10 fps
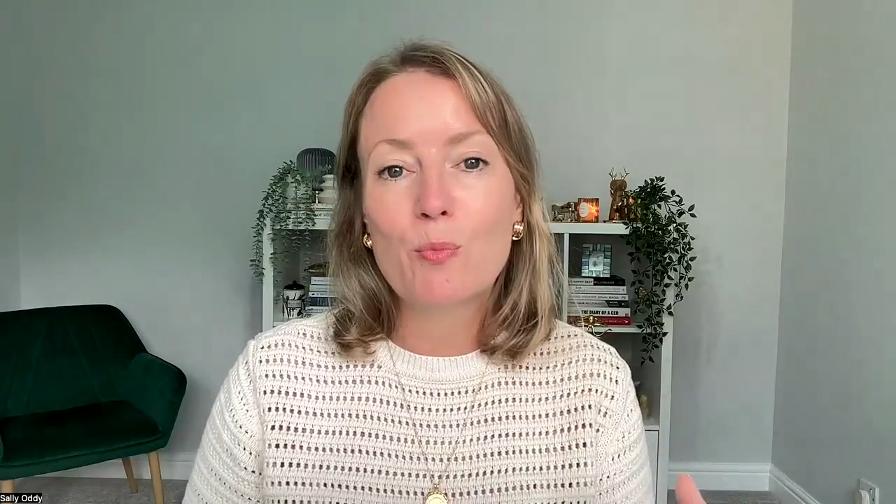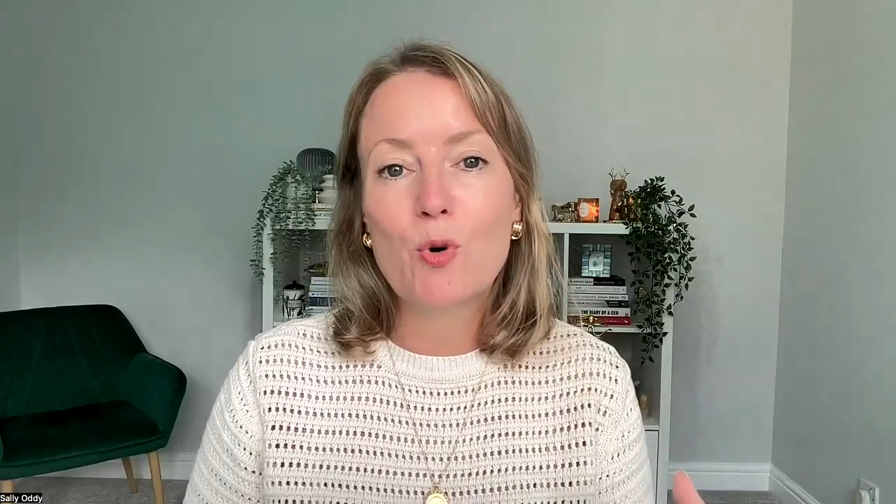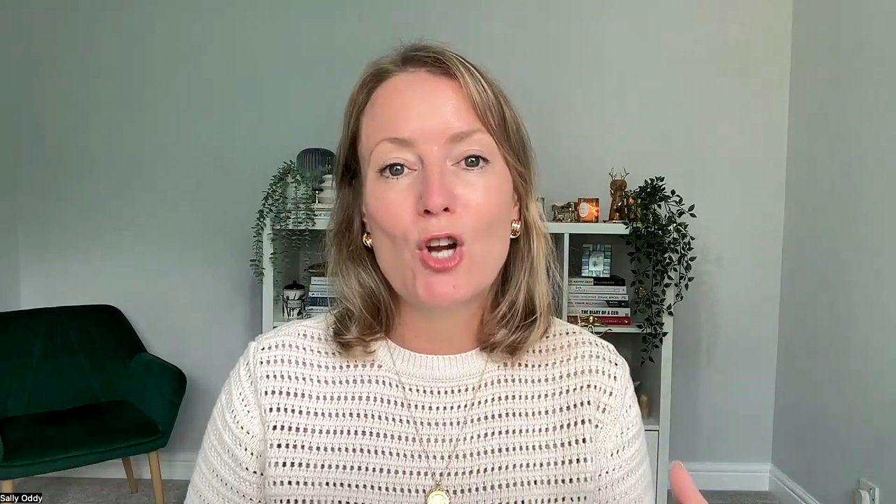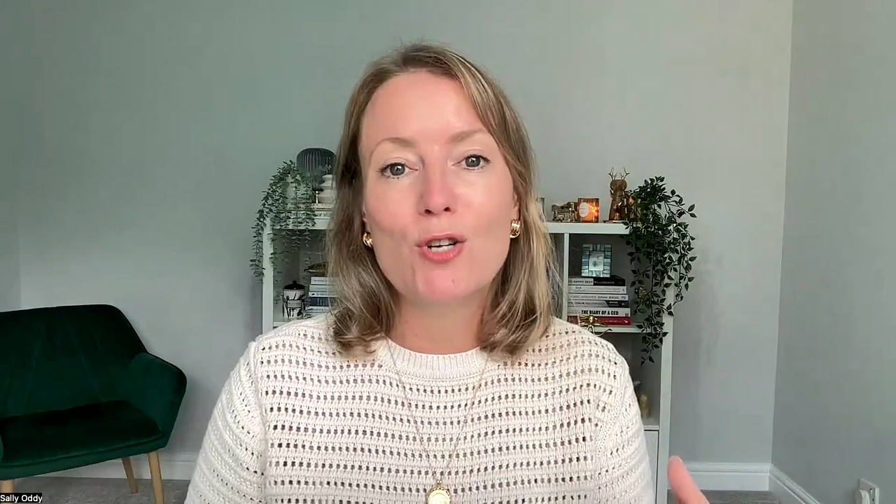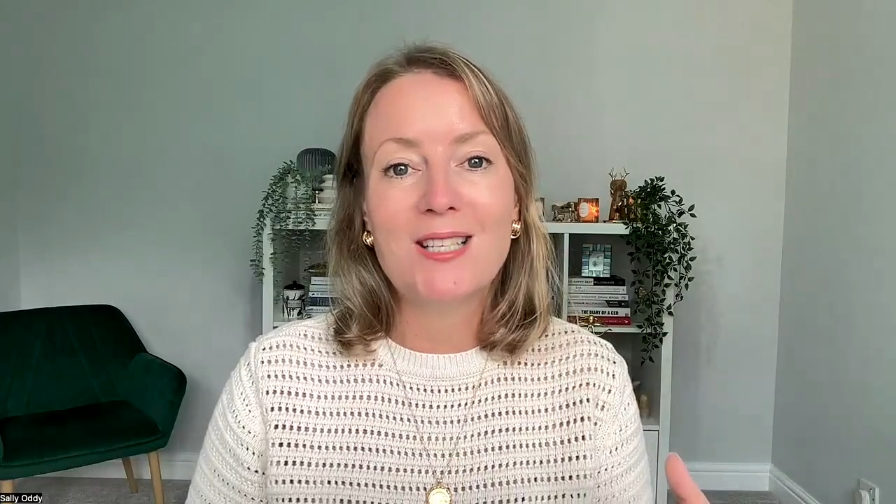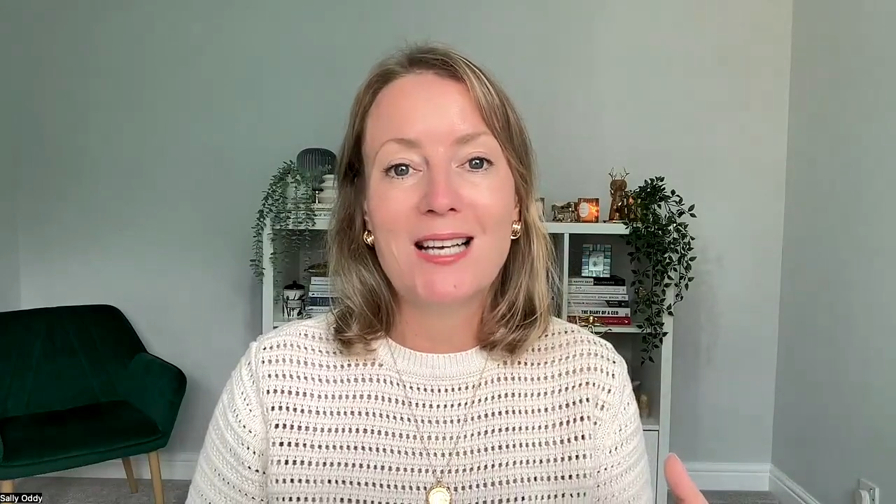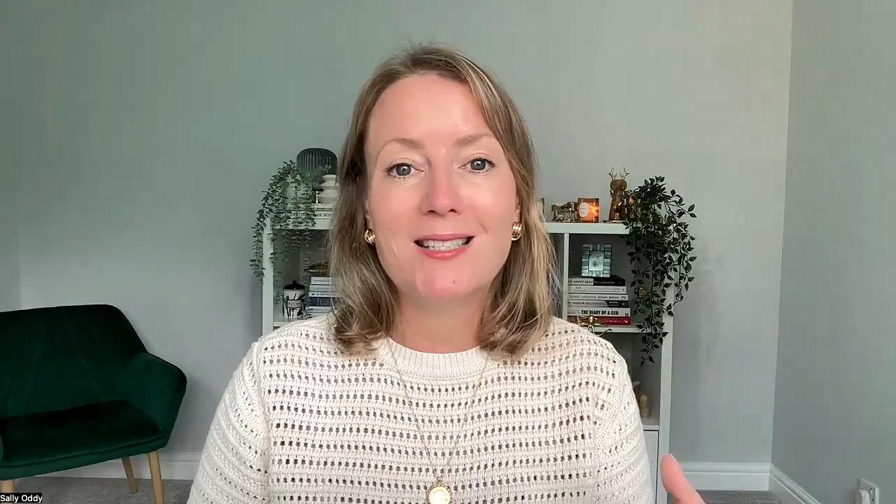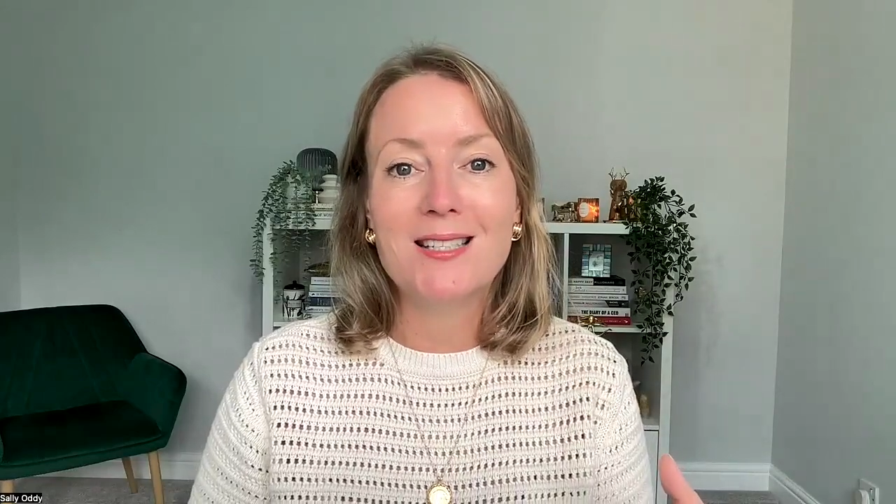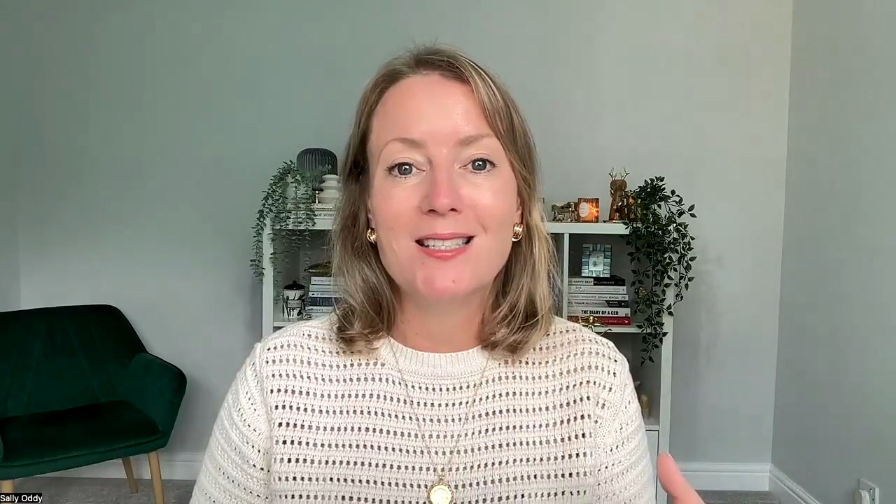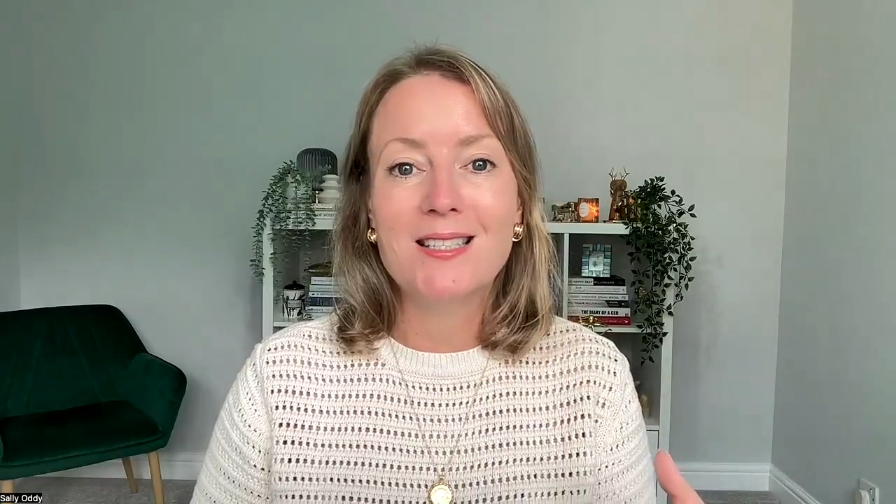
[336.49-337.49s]

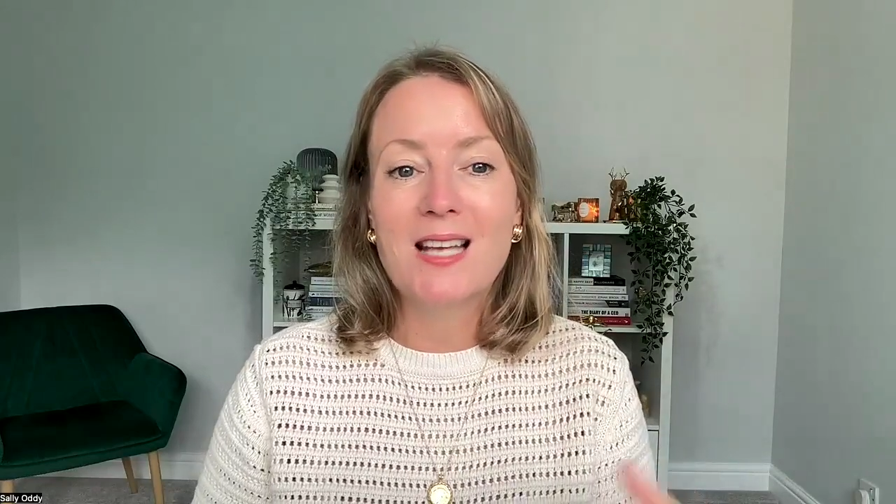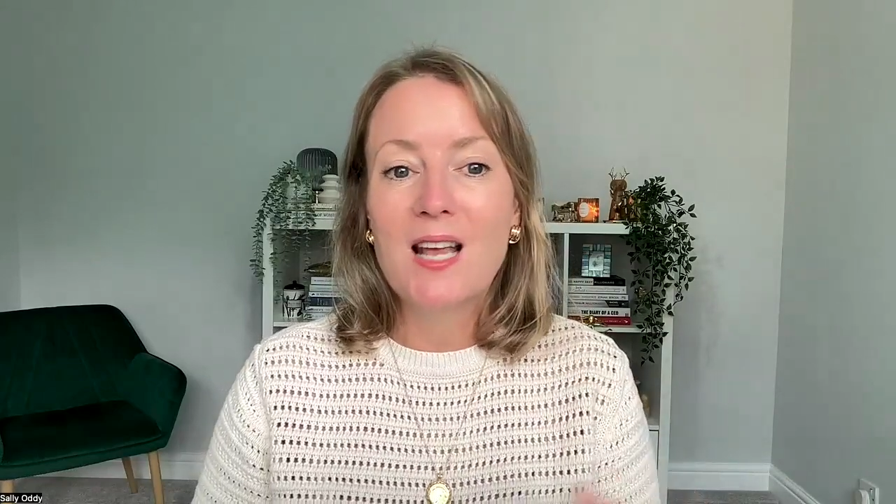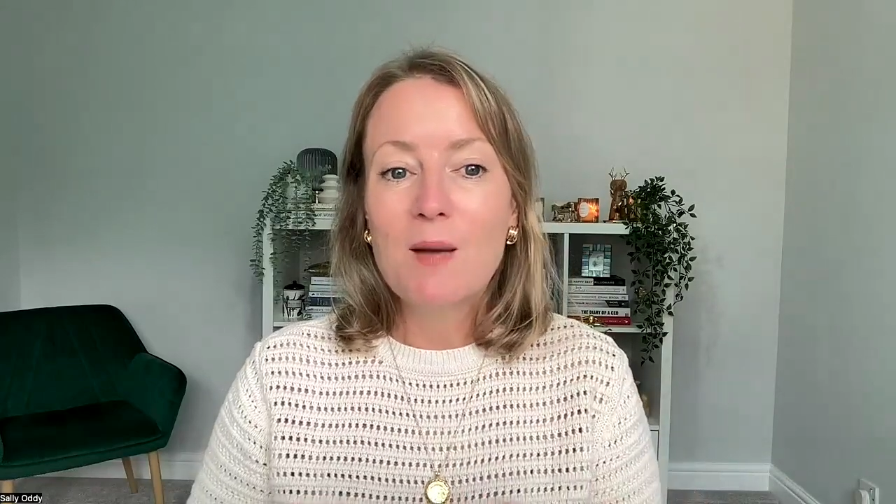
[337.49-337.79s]
processes.